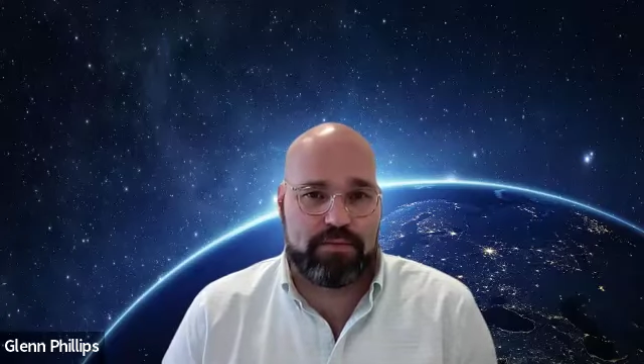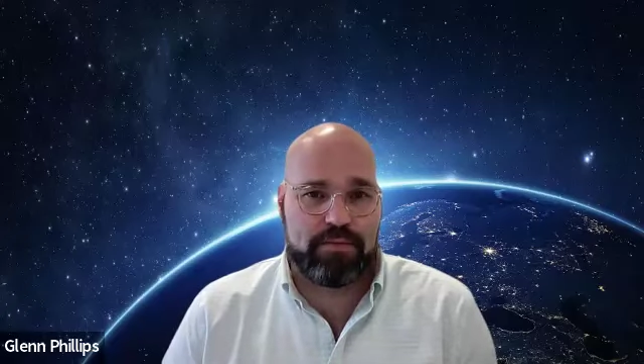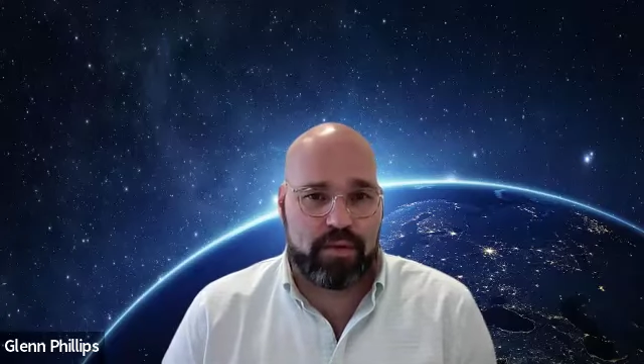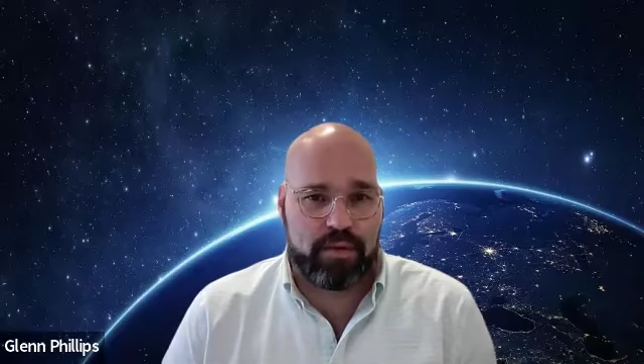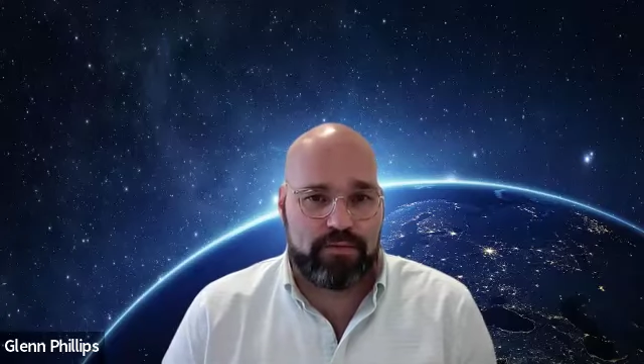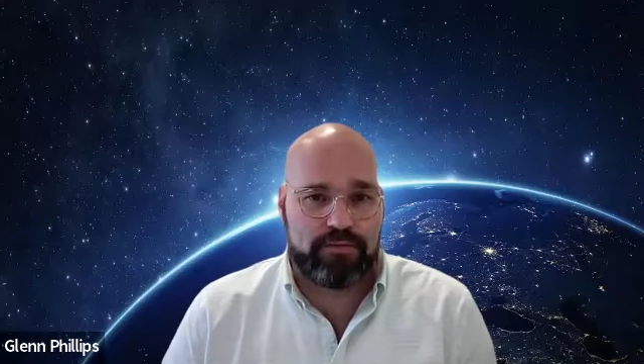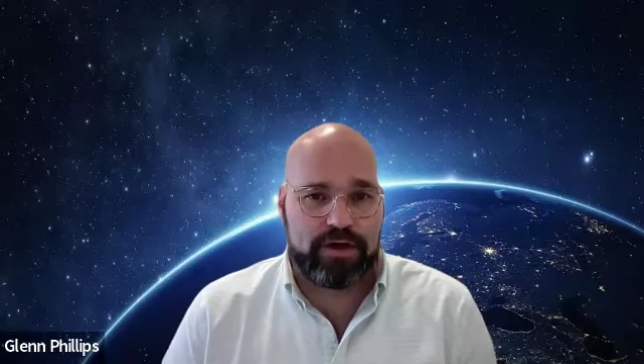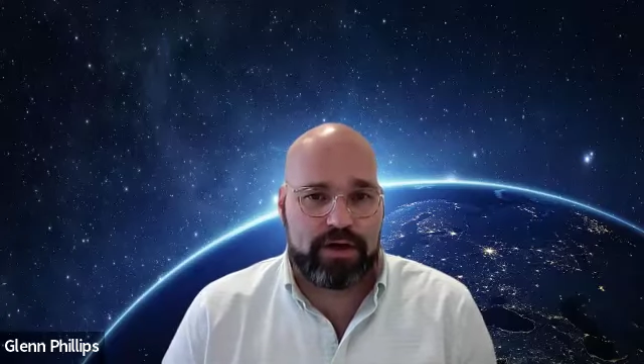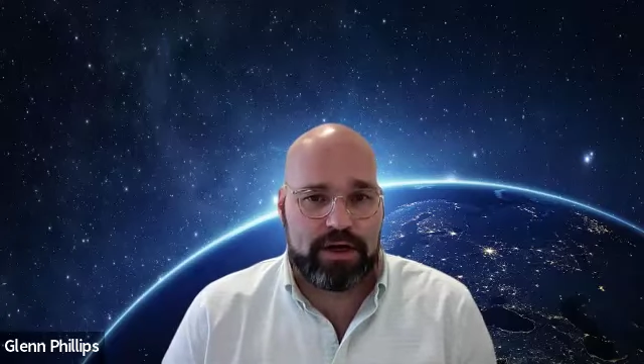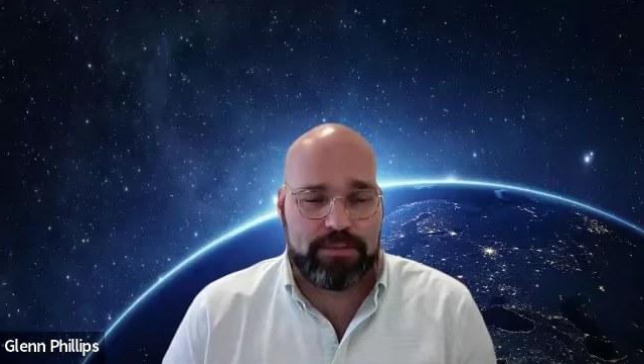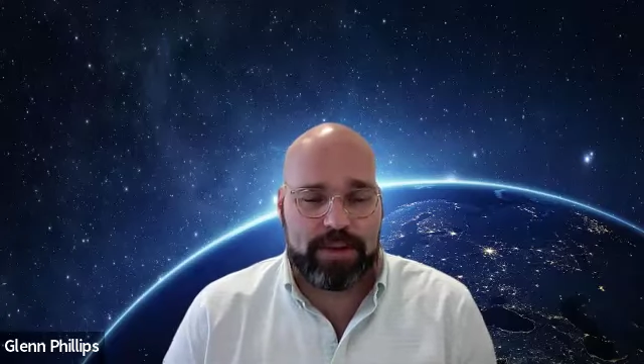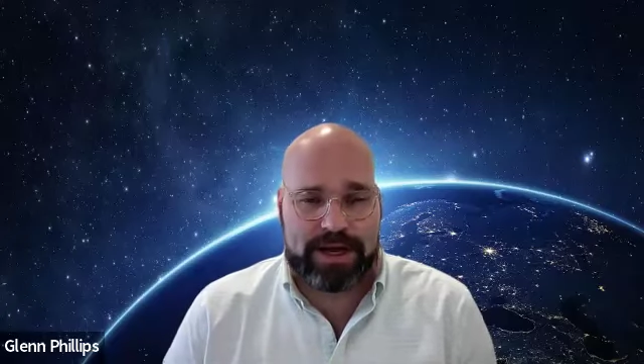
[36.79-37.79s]
improved
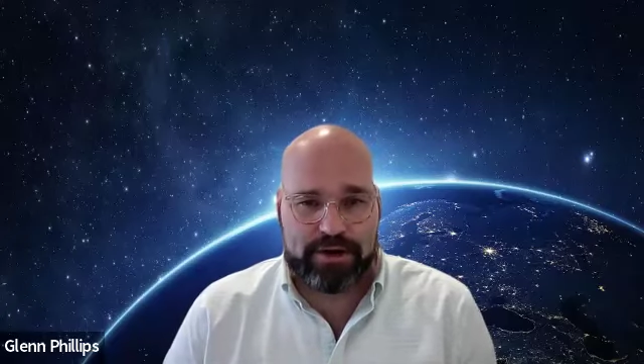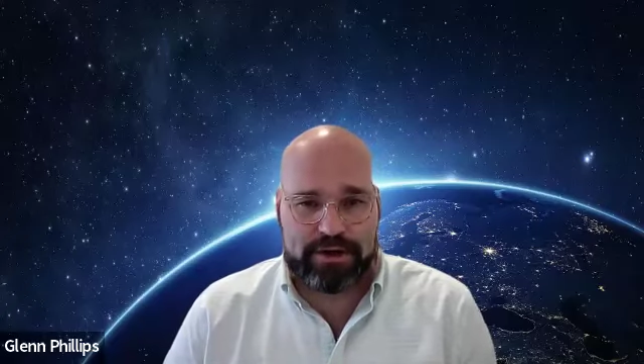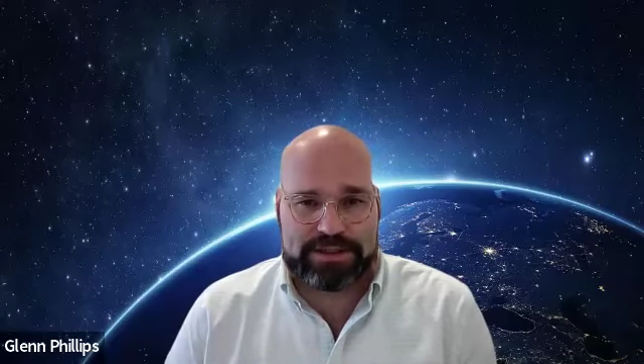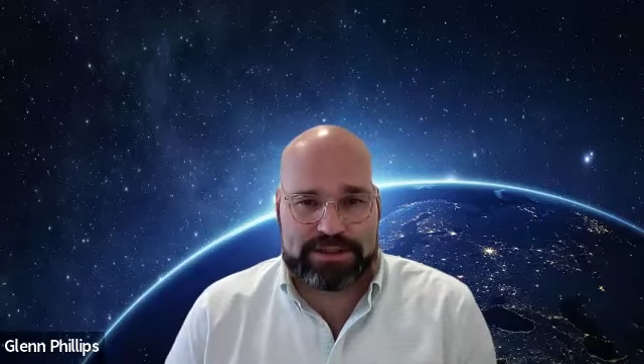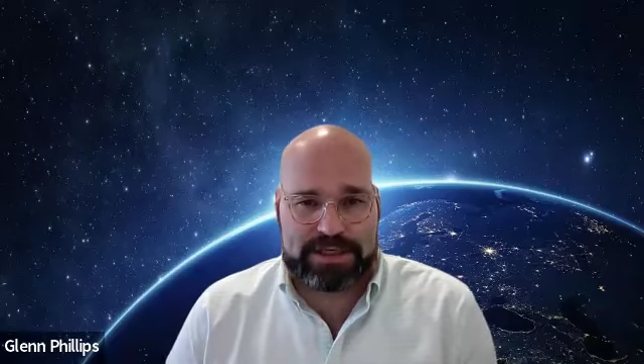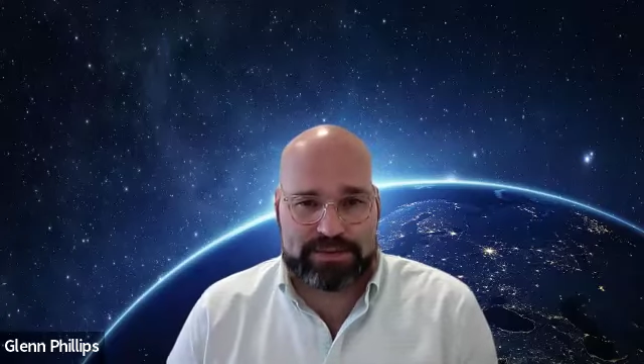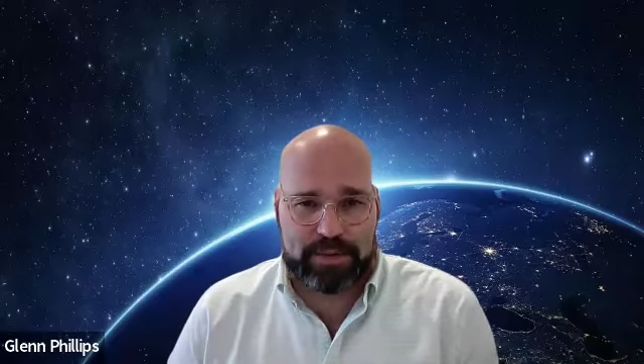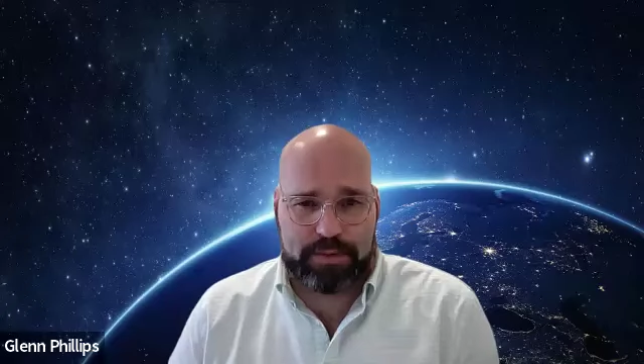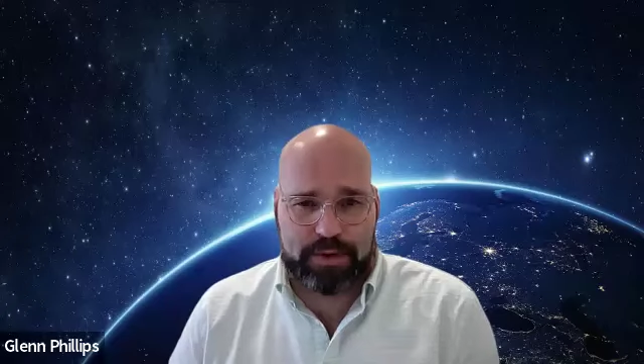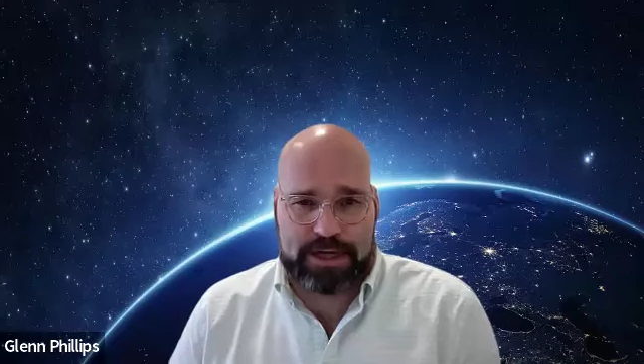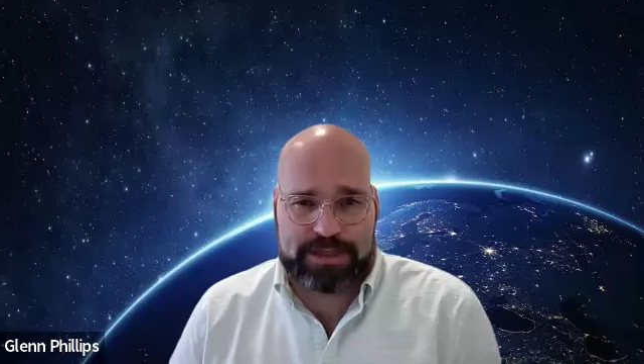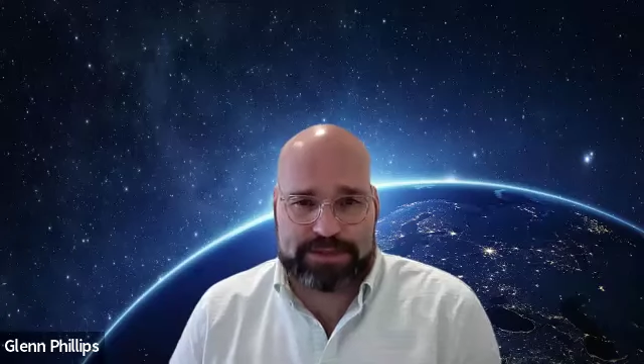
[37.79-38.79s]
by your assessment
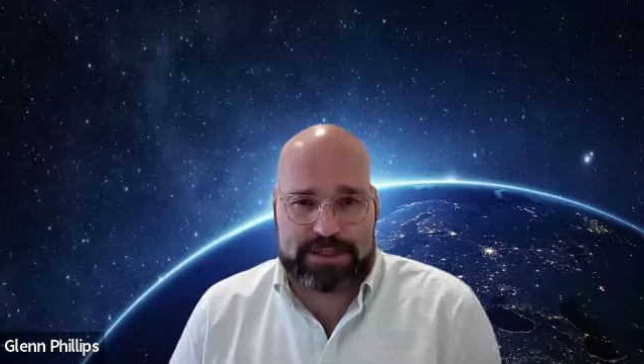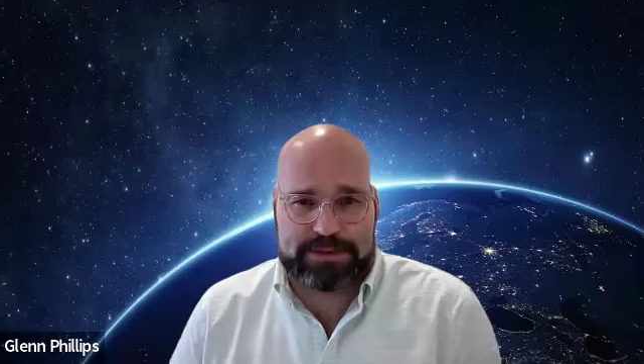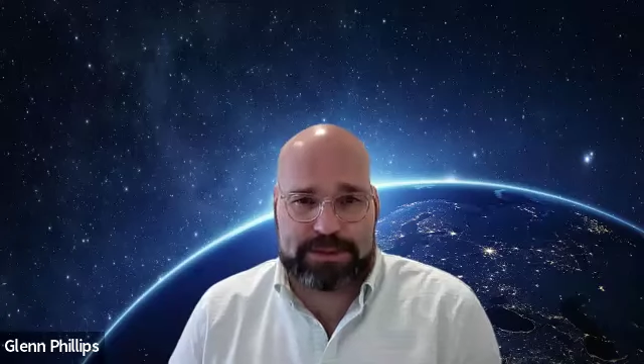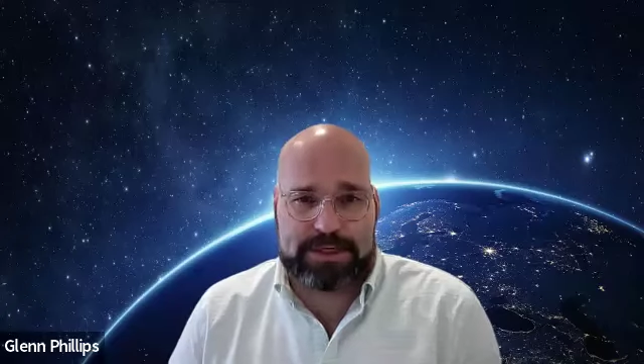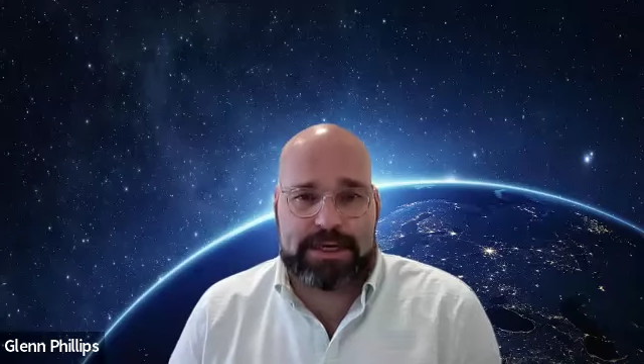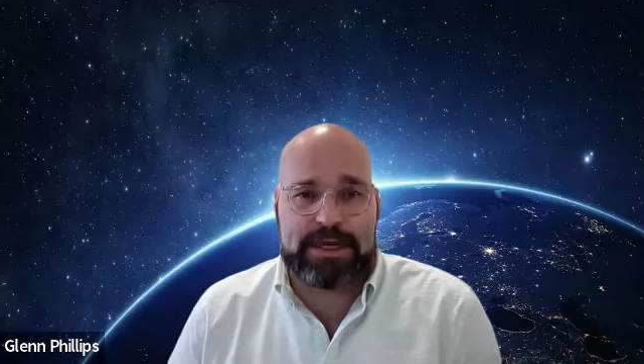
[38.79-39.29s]
process.